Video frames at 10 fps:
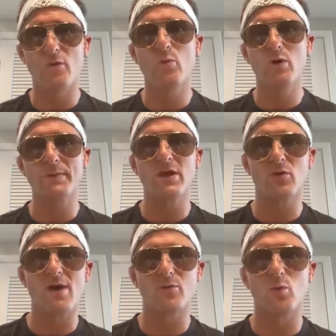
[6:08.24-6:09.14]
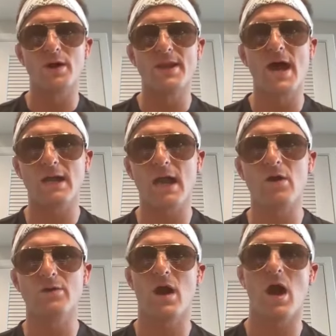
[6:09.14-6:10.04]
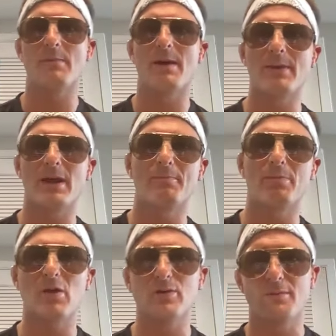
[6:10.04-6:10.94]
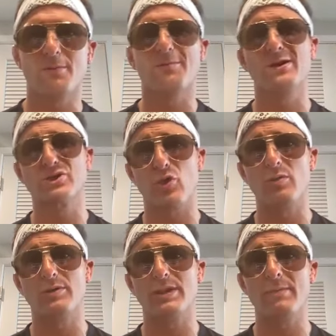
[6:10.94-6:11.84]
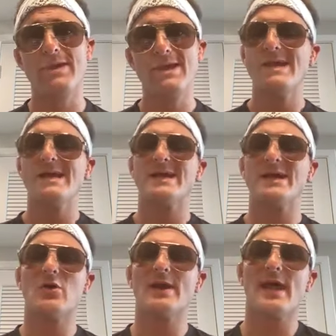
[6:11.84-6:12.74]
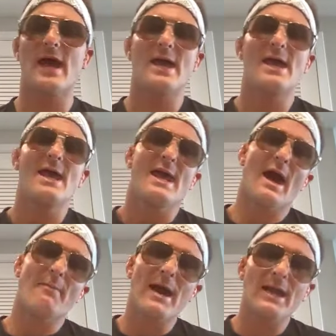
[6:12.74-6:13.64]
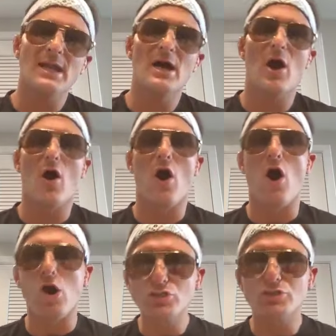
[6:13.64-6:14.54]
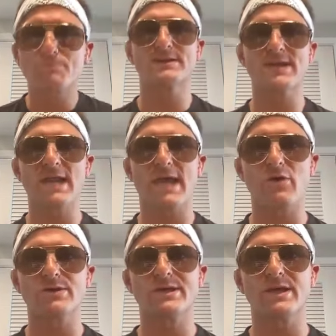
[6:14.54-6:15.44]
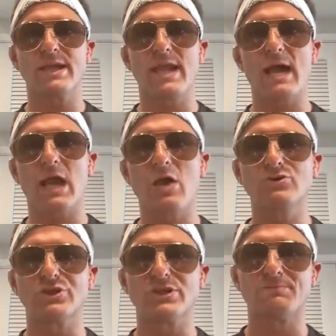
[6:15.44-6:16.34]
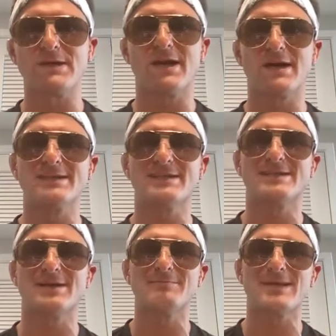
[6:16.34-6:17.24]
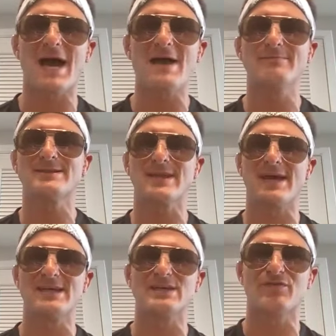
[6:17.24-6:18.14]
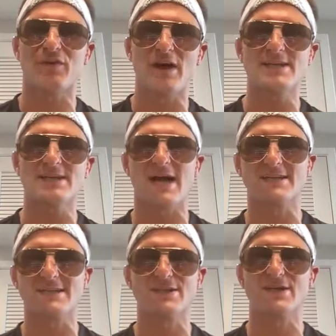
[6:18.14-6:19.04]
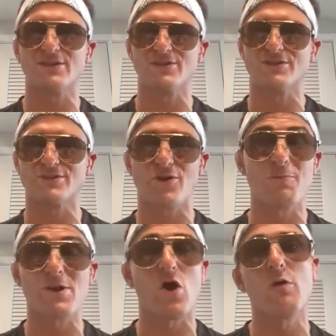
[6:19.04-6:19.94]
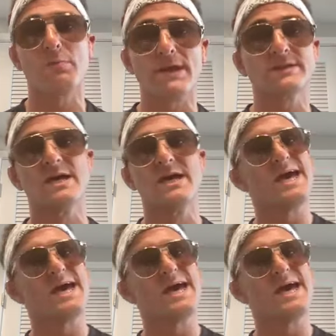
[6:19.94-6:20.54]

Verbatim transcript: it will be a round one knockout. Um, I'm gonna play with them. I'm gonna toy with them. You know, what? I, uh, I'm not gonna 100 percent guarantee a knockout just because sometimes in his fights I see that there's so many openings,